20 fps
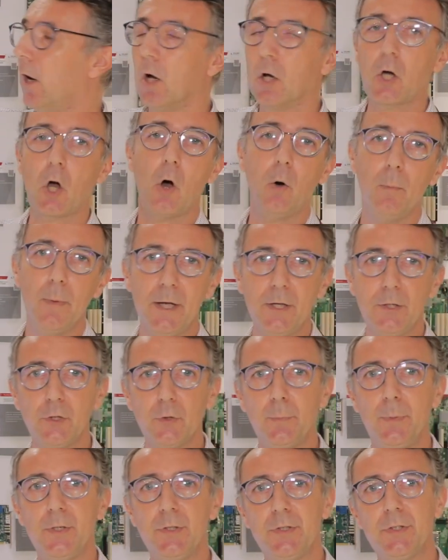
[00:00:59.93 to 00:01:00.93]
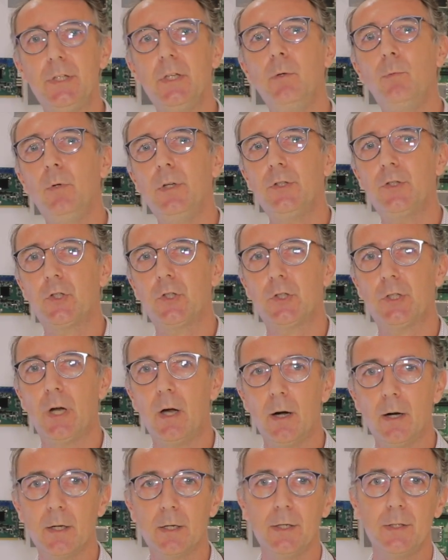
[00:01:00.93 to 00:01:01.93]
COM HPC, which
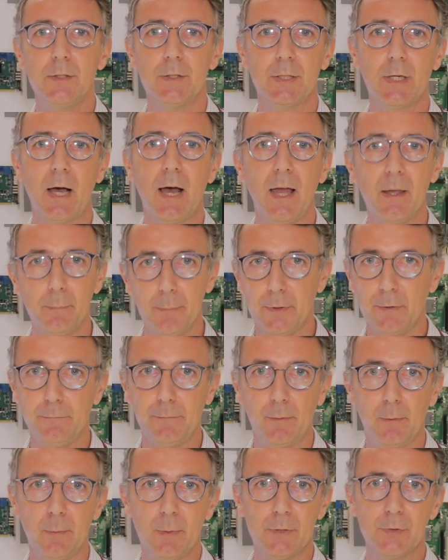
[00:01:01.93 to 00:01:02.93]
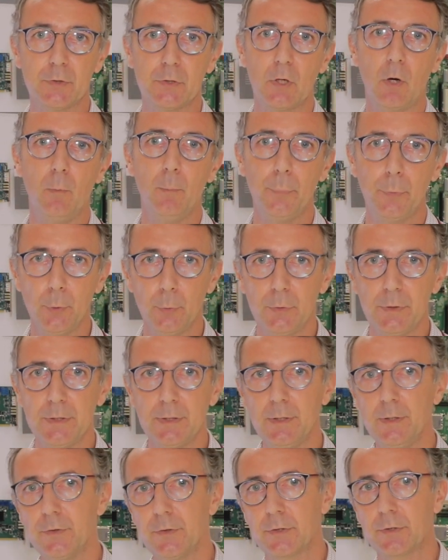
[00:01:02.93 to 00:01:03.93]
target high-performance
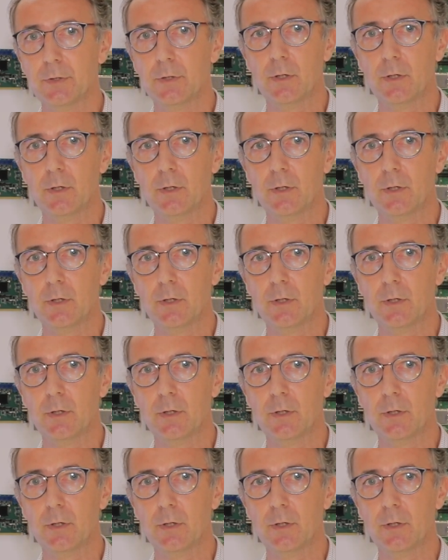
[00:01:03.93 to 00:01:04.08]
computing. It's